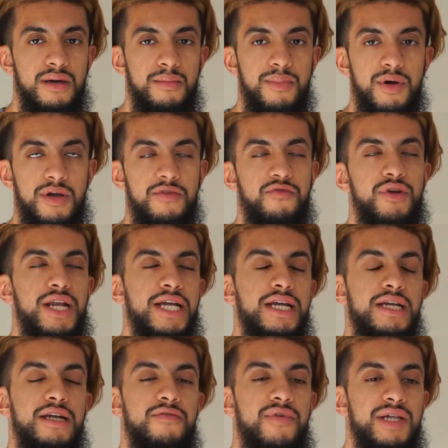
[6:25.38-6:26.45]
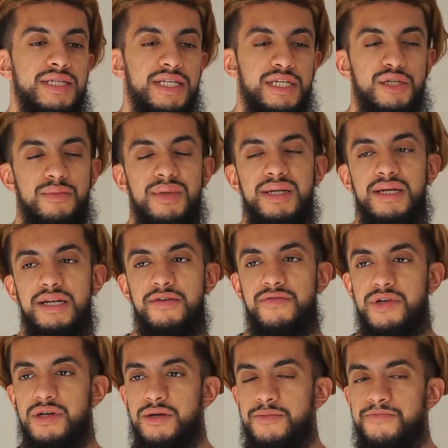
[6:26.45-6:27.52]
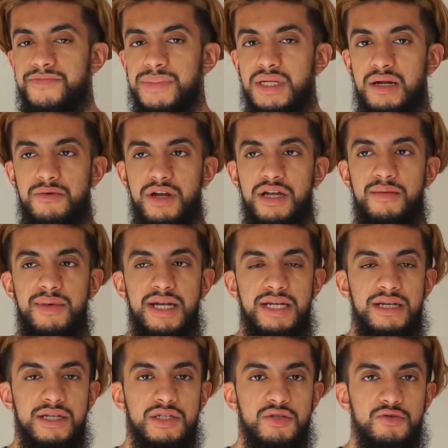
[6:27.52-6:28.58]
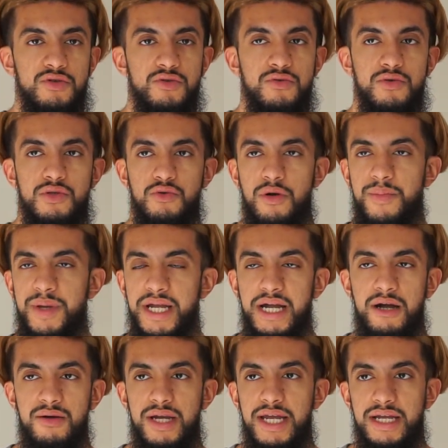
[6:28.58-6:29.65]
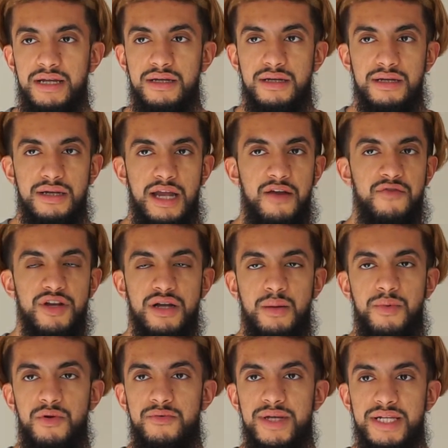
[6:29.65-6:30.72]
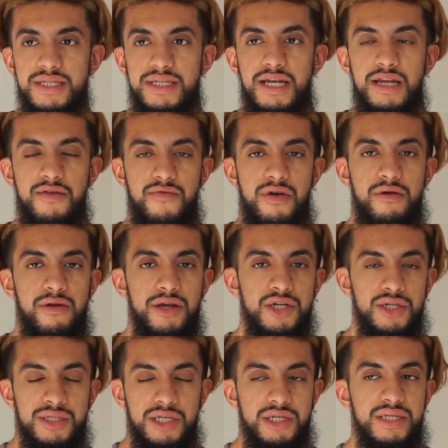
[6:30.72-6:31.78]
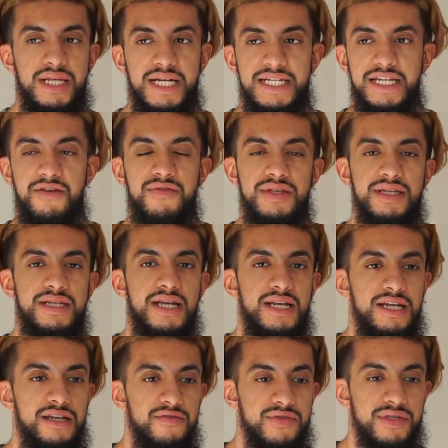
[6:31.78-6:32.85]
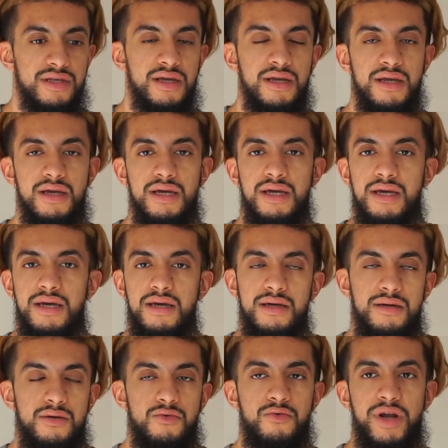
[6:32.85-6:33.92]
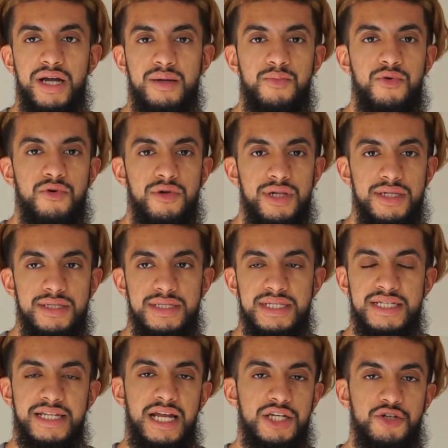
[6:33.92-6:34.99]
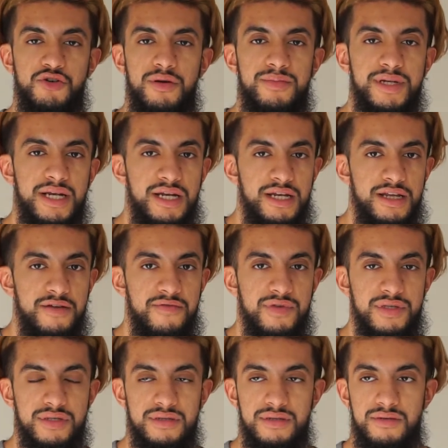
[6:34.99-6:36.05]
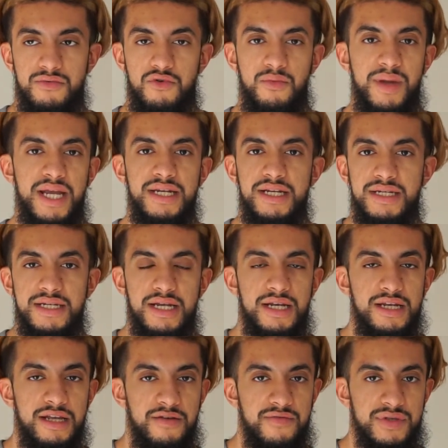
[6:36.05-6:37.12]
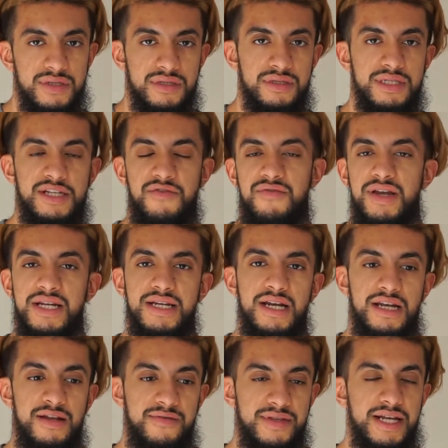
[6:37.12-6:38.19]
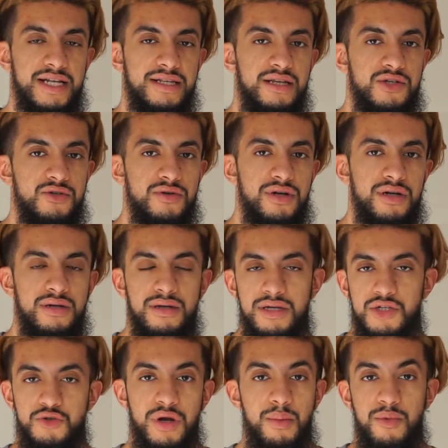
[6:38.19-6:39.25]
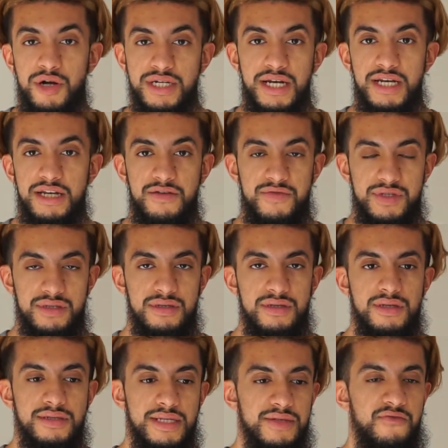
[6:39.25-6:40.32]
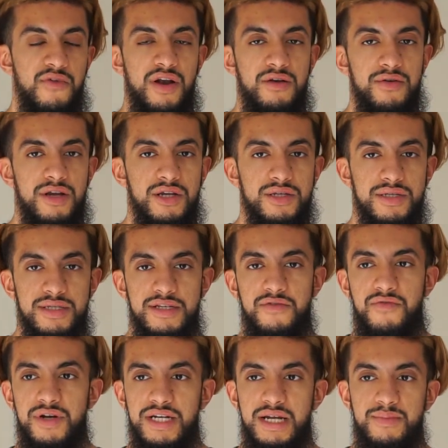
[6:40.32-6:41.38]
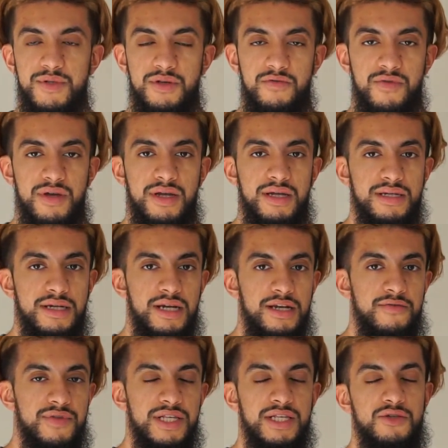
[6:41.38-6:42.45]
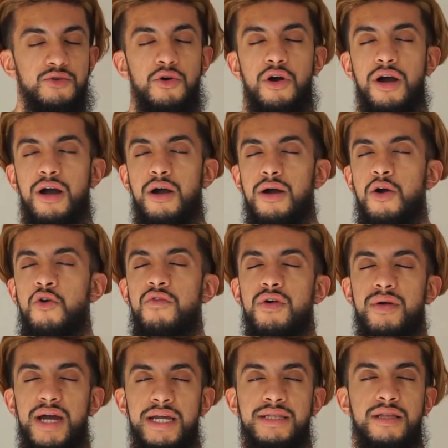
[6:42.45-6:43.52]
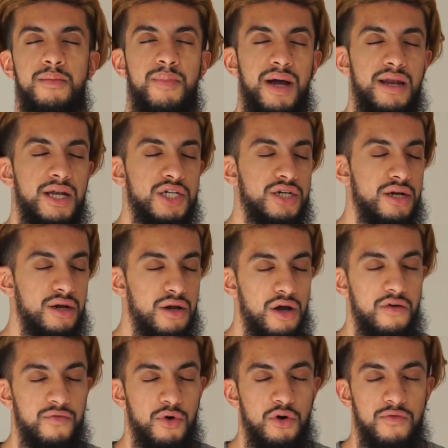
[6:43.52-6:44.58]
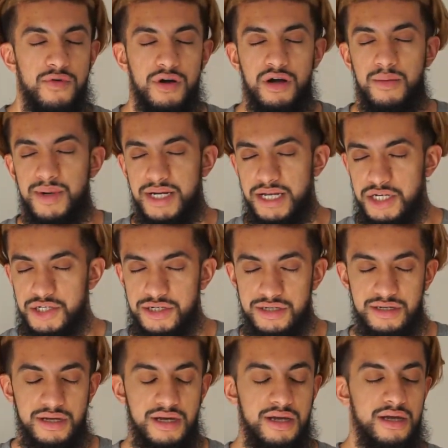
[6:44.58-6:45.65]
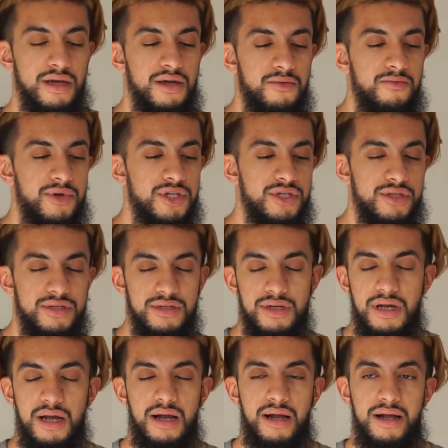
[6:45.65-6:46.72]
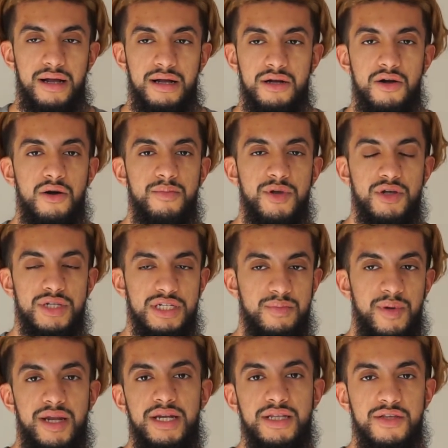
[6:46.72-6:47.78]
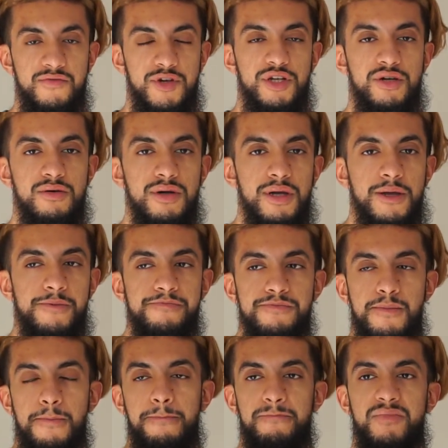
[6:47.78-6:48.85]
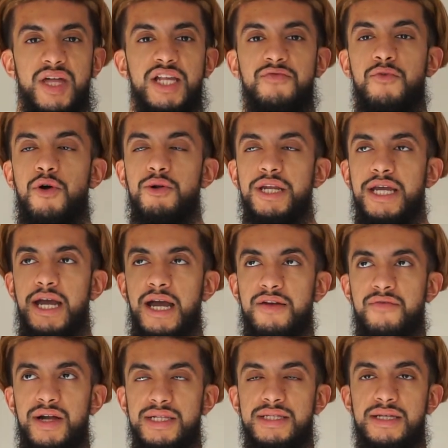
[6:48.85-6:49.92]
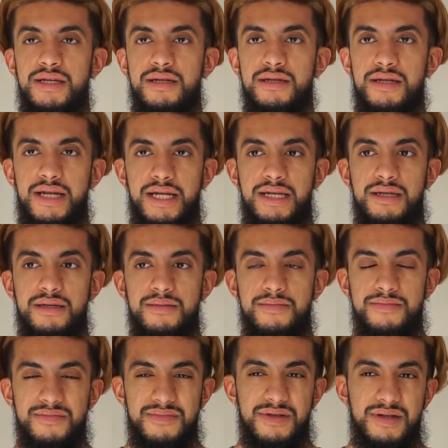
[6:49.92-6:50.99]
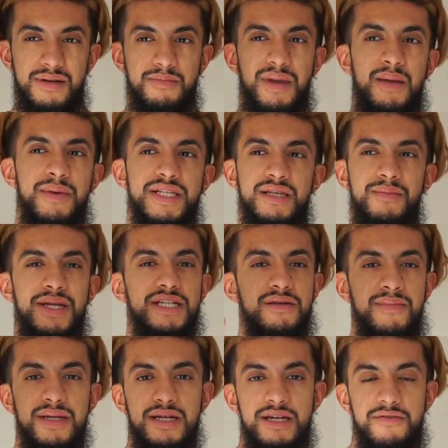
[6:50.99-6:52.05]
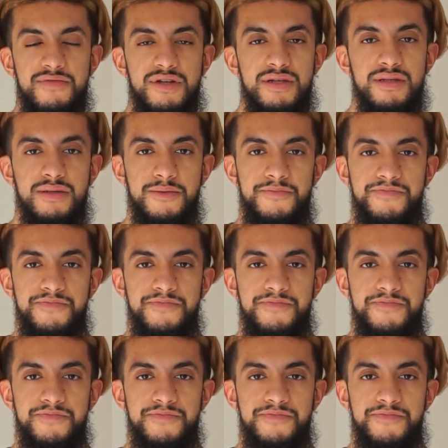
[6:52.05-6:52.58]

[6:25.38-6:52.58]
But if you're like an advanced intermediate lifter, I recommend swapping out like every couple of weeks deadlift variations such as like deficit deadlifts, rack pulls, snatch grip deadlifts, Romanian deadlifts, stiff leg deadlifts, etc. Trap bar deadlifts. There's various different types of deadlifts. This is to override the biological law of over accommodation, which can't be as explained in this video. But that's for all the advanced and like maybe some intermediate lifters.